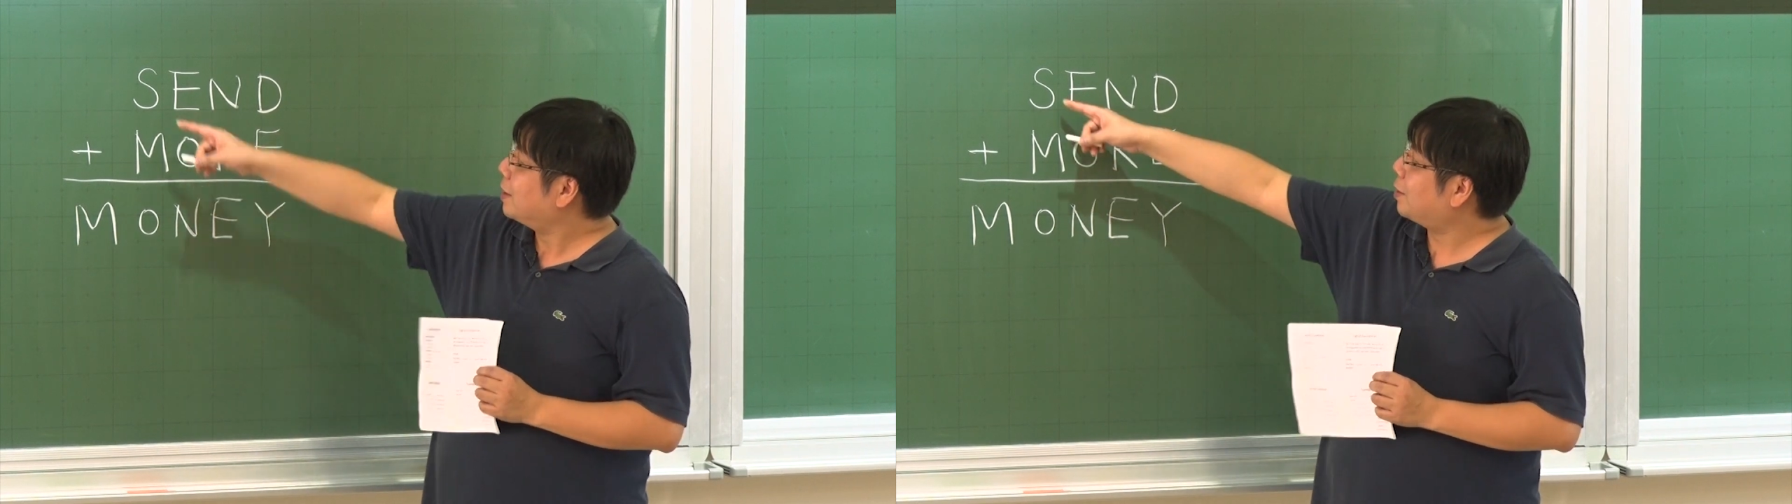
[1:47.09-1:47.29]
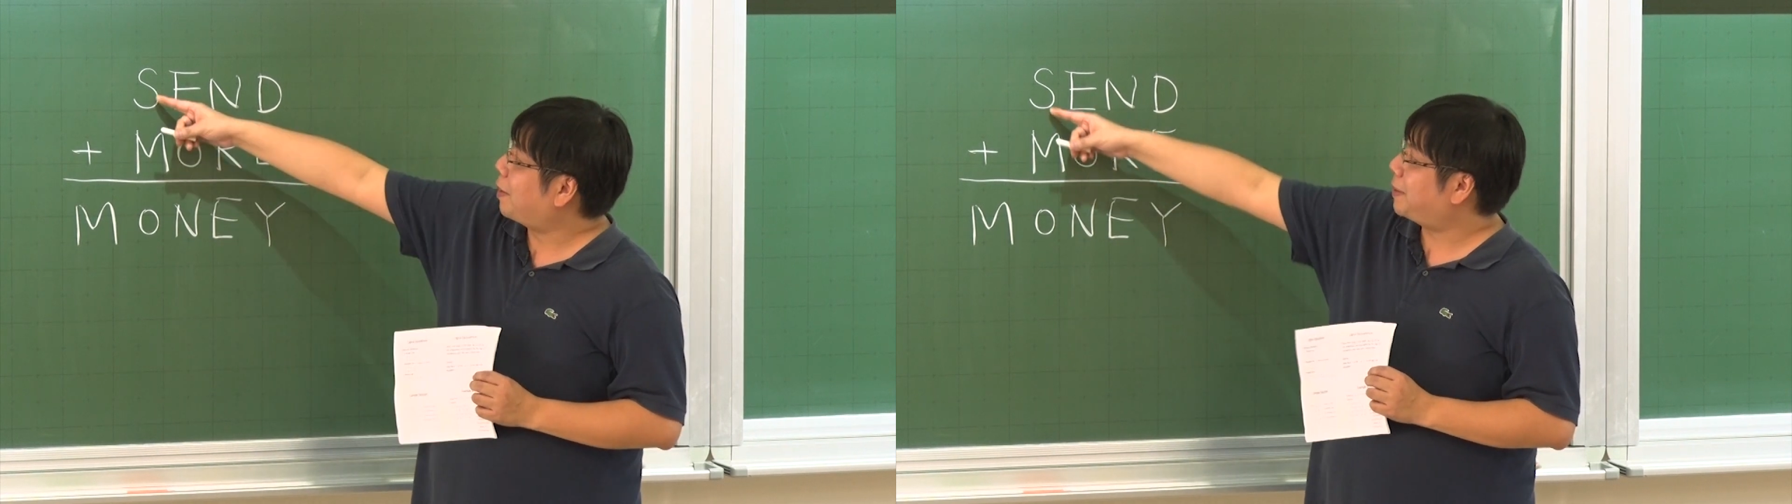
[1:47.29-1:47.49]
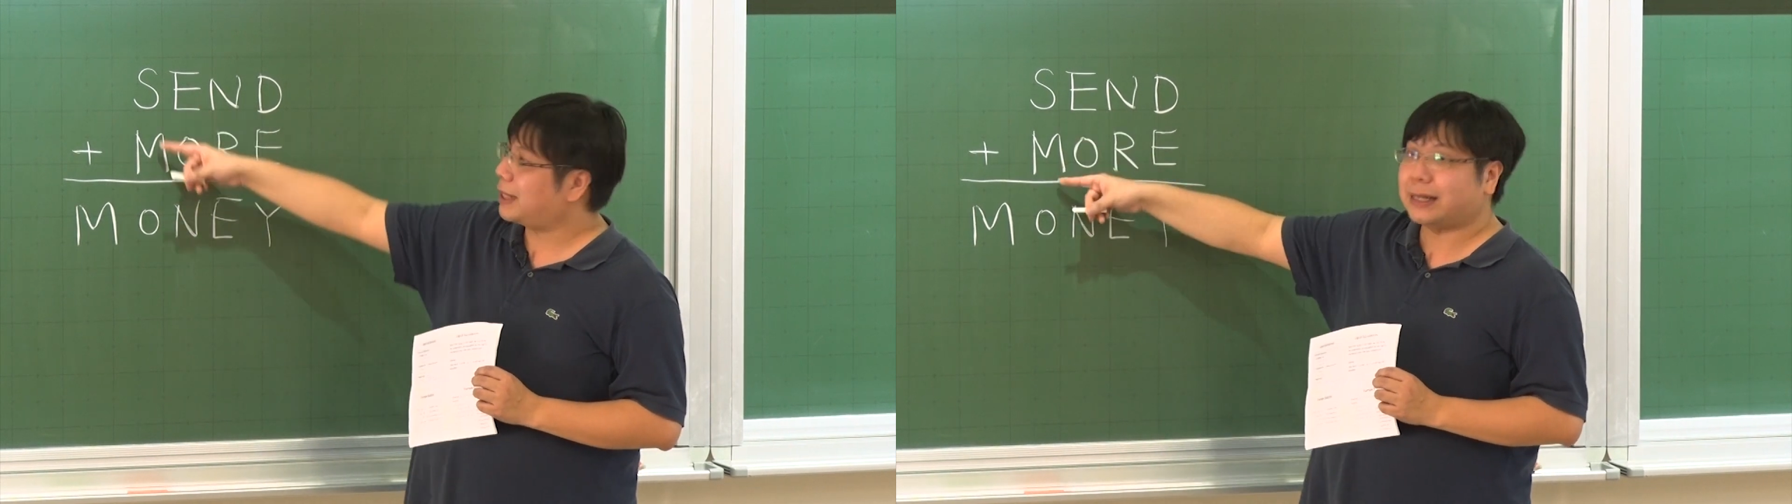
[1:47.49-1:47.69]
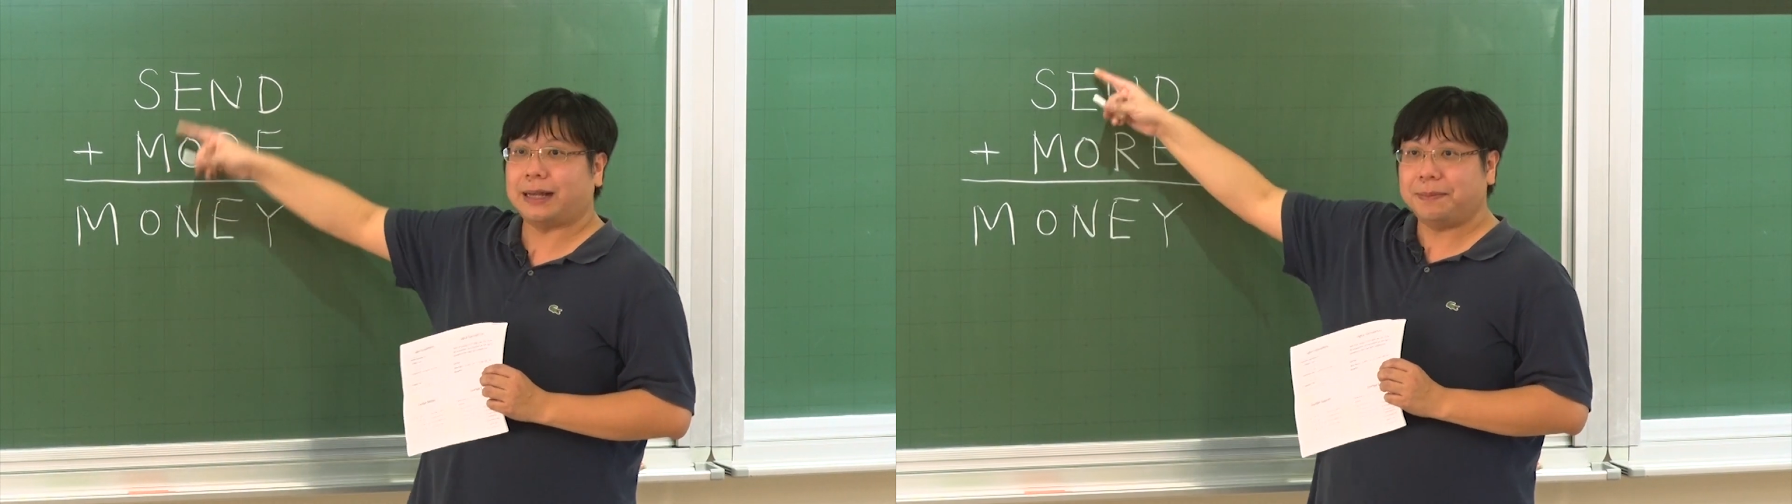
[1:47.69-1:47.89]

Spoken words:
to represent